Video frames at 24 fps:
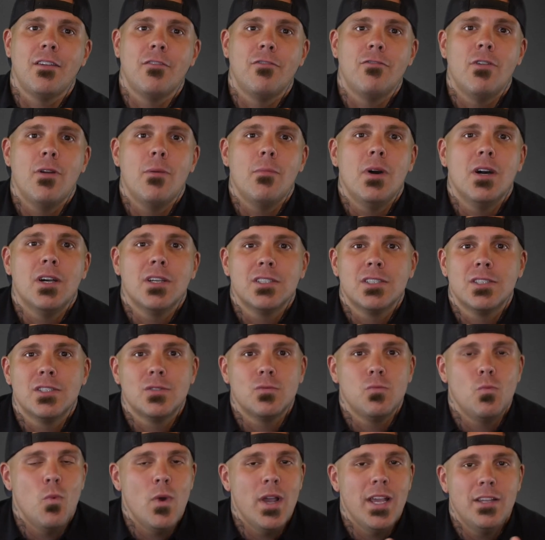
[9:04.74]
from us
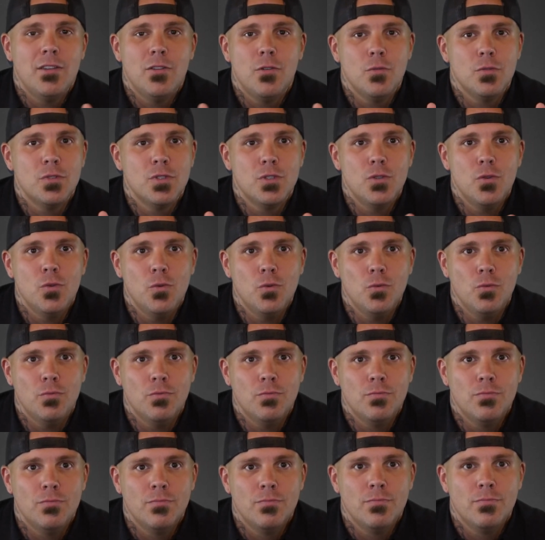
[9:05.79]
way too soon.
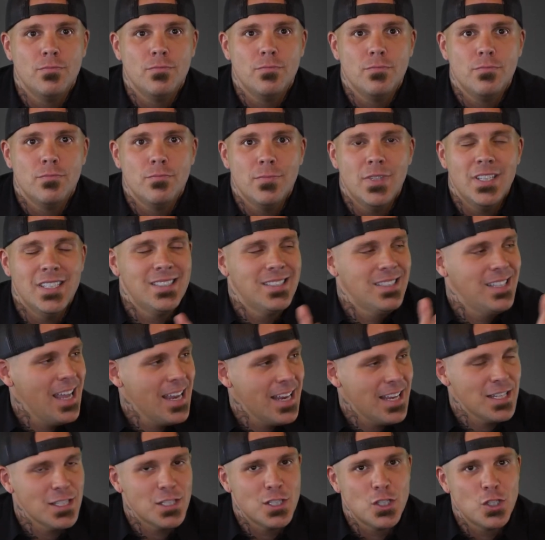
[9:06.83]
It's
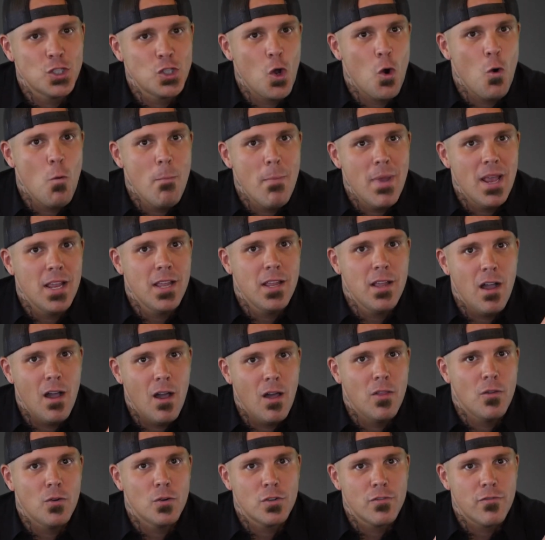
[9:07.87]
taken so many
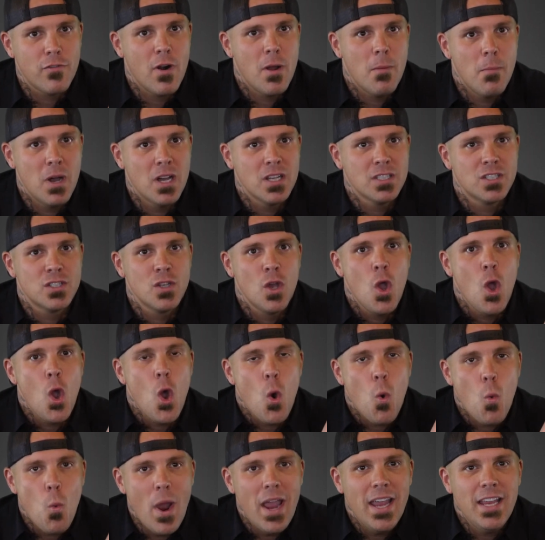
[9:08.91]
others from us
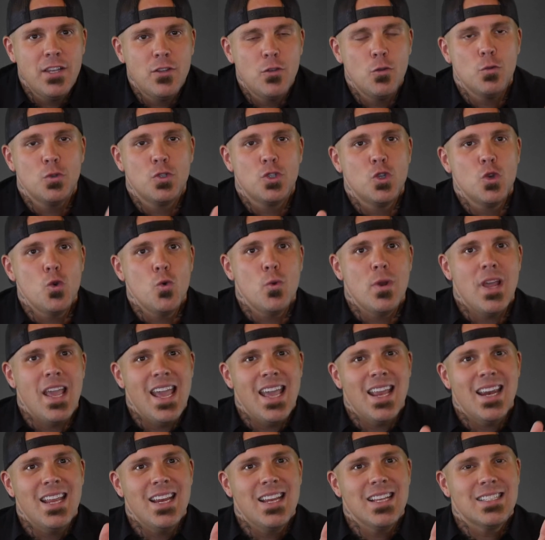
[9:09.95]
way too soon,
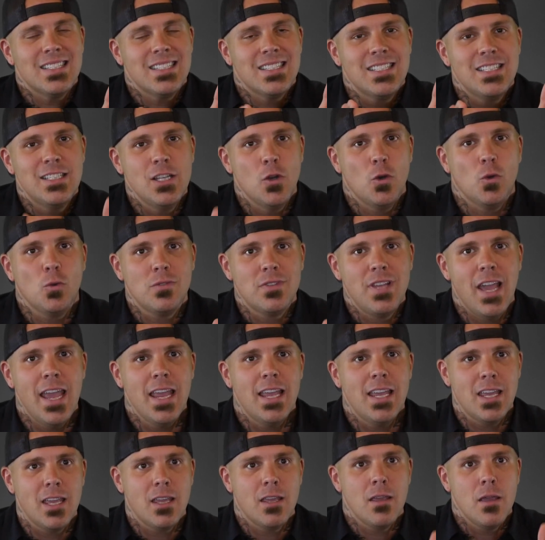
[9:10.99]
and it is still
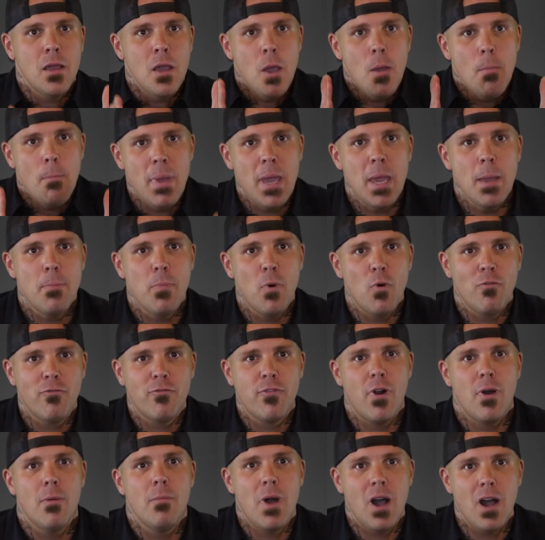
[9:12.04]
taking people
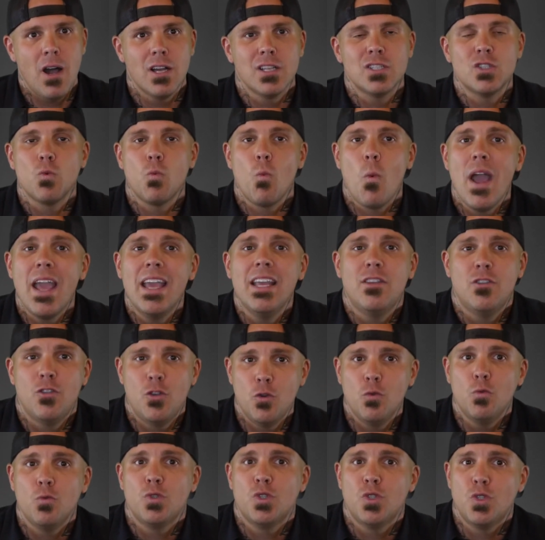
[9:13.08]
from us way
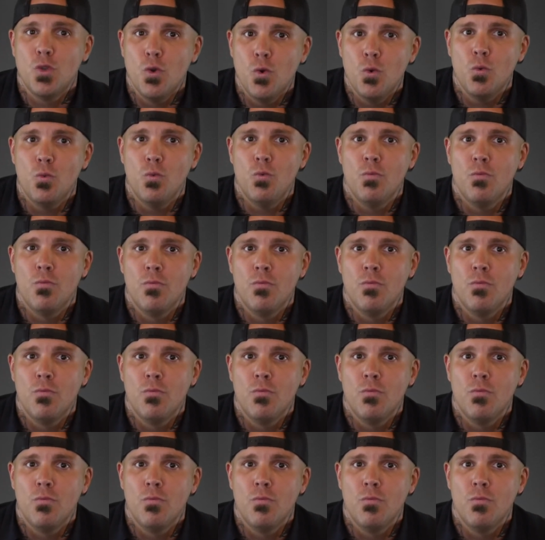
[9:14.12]
too soon.